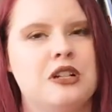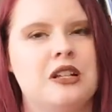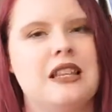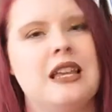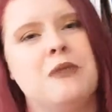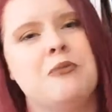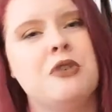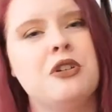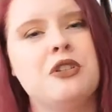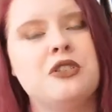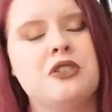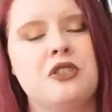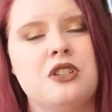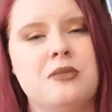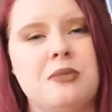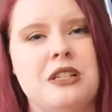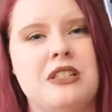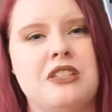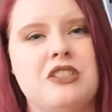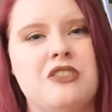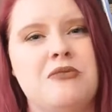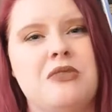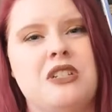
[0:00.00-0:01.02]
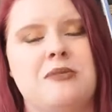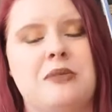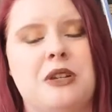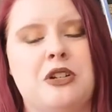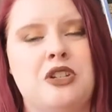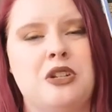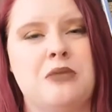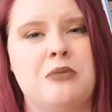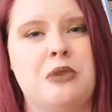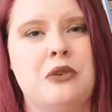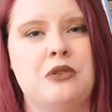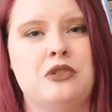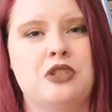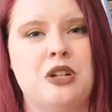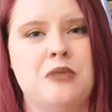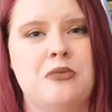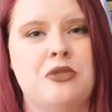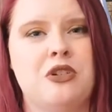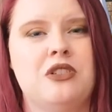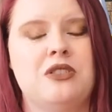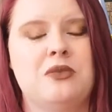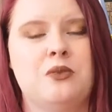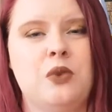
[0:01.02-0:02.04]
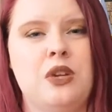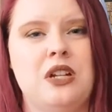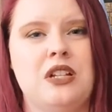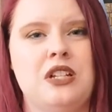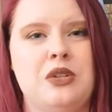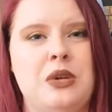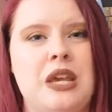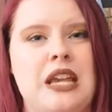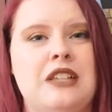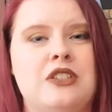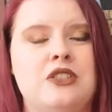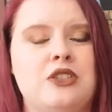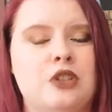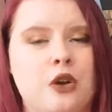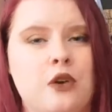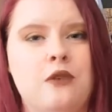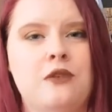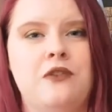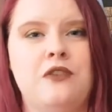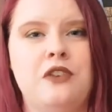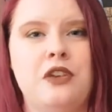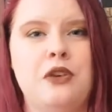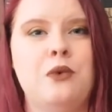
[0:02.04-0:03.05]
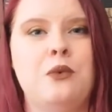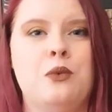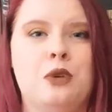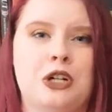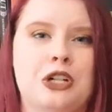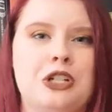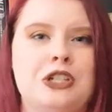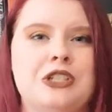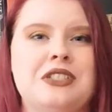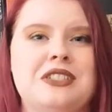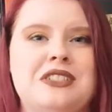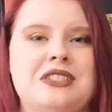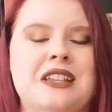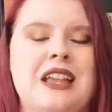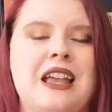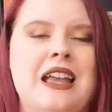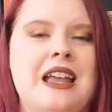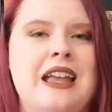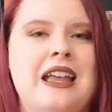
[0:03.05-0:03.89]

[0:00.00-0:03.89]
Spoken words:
like, books are expensive, but especially poetry books, when you get so few words,